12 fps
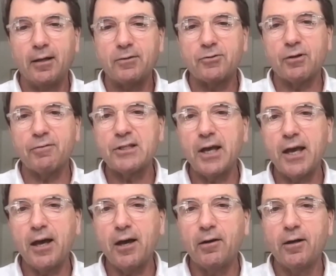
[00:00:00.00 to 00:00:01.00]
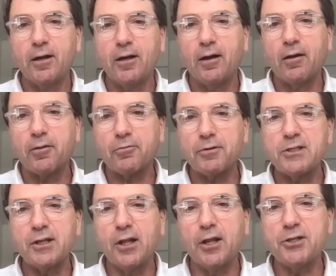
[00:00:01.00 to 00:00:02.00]
ServiceNow,
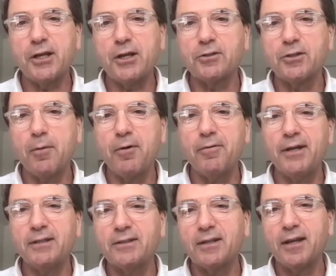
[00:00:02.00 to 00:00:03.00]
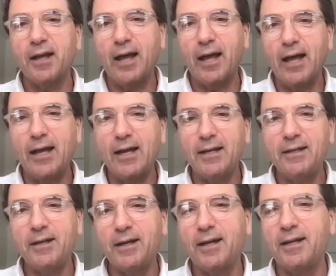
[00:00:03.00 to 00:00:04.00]
3C Logic on top of it,
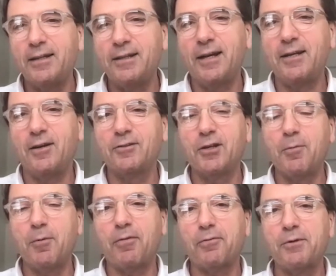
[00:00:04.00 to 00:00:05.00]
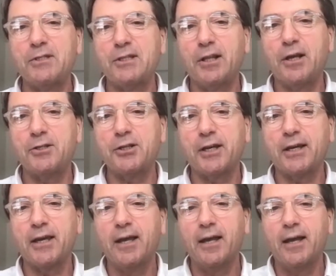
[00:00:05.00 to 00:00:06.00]
and on top of 3C
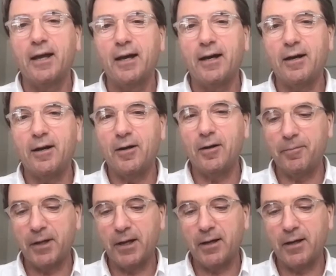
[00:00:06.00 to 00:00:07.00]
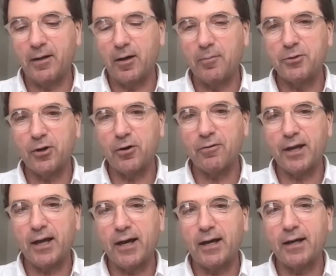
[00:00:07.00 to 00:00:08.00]
Logic,
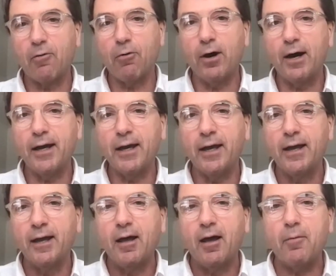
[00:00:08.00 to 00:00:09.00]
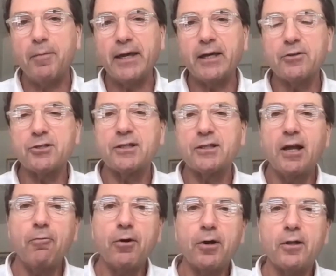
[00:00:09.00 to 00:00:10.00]
Observe.ai. Why? Because they
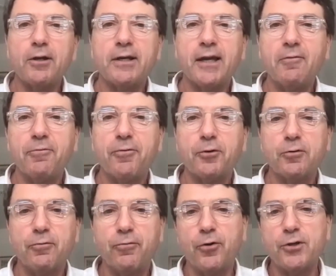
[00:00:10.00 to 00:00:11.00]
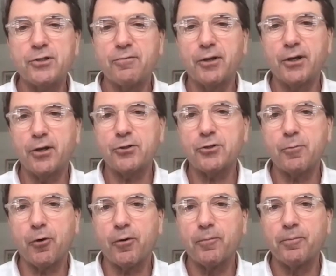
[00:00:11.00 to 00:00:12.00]
were looking for the voice of the customer,